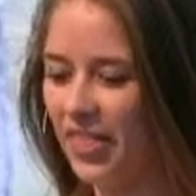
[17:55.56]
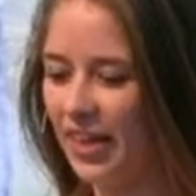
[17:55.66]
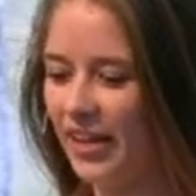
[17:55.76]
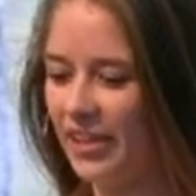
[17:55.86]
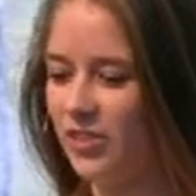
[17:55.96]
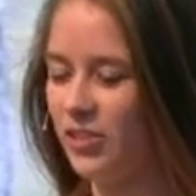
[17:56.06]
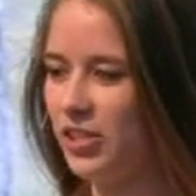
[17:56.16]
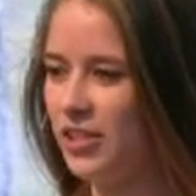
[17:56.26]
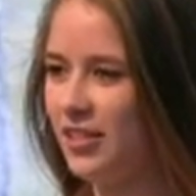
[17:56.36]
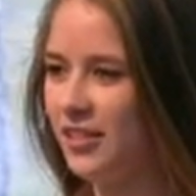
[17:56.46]
things are
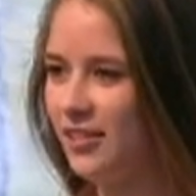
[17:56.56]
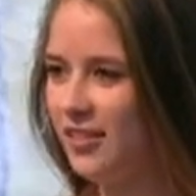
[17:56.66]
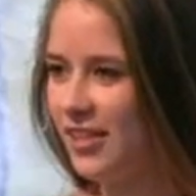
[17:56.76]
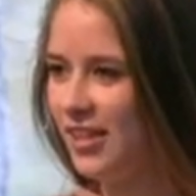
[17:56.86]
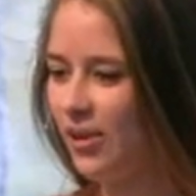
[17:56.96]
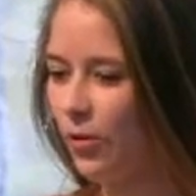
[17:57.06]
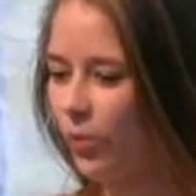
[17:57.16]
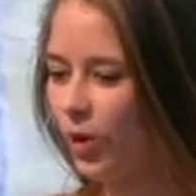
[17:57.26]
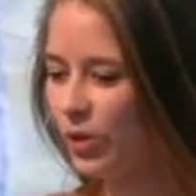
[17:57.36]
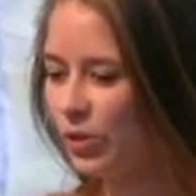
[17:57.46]
just
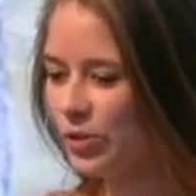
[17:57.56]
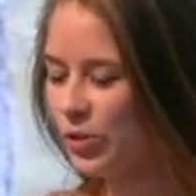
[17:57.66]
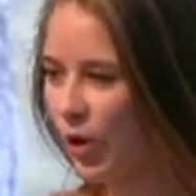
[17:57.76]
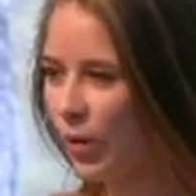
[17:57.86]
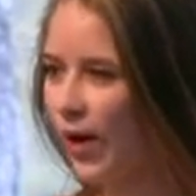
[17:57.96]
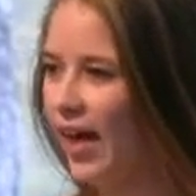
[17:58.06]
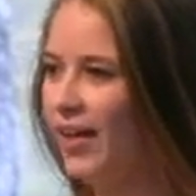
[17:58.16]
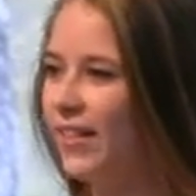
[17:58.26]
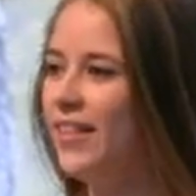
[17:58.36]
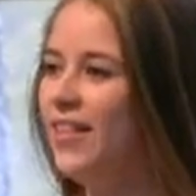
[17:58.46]
work so
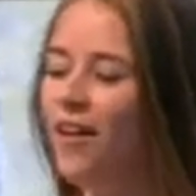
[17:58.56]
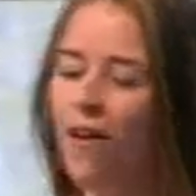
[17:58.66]
well.